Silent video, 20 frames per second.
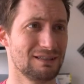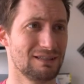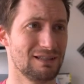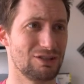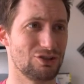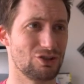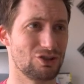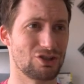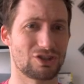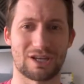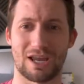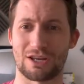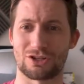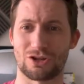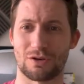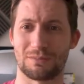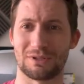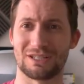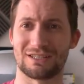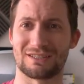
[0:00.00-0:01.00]
It should just catch
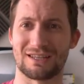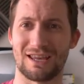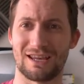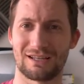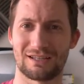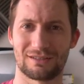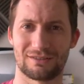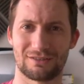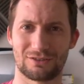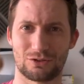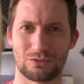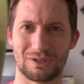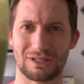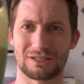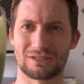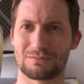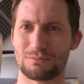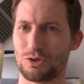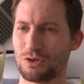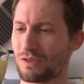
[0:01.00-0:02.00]
up in a sec. Quick
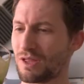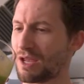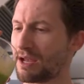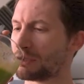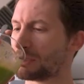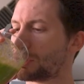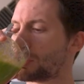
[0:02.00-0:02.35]
smoothie.